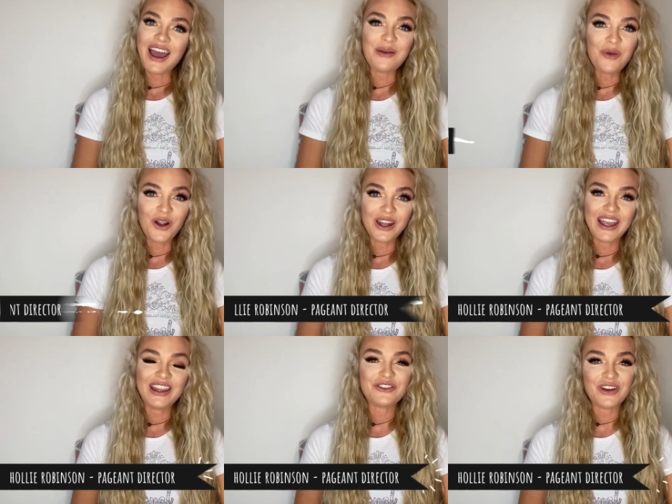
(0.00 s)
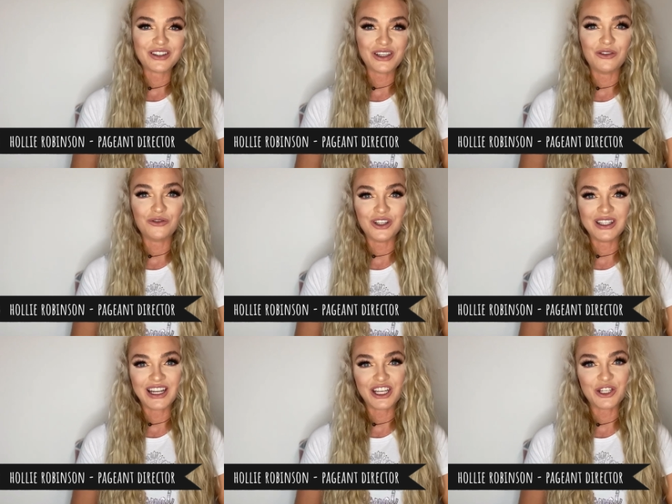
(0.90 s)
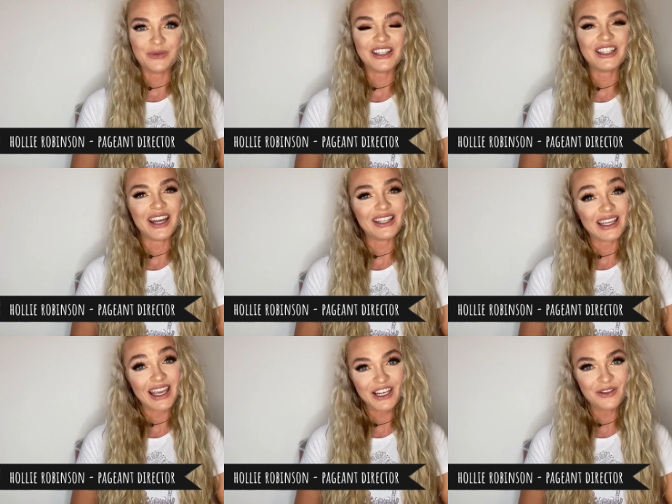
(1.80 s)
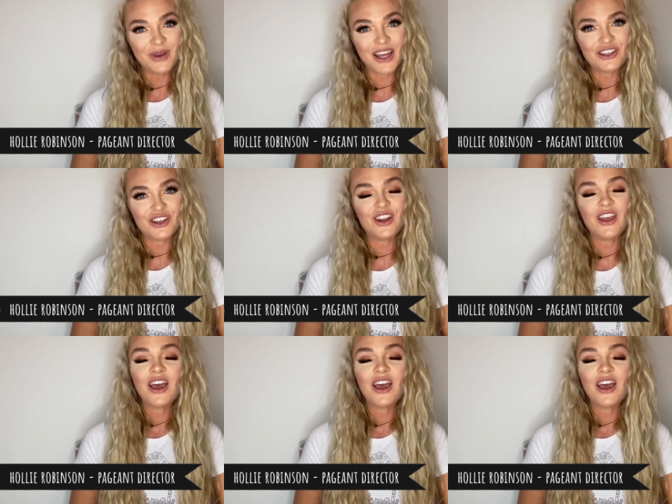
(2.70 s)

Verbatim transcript: I'm Holly, the director of one International Miss United Kingdom pageant,